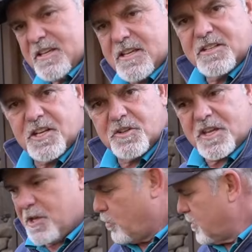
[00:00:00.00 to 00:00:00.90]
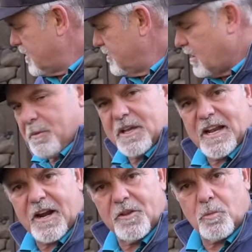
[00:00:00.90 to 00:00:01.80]
continue keep working. I'm gonna
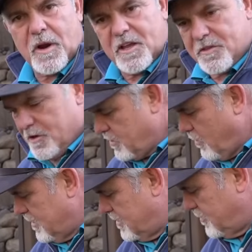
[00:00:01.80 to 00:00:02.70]
get out of the way. They're going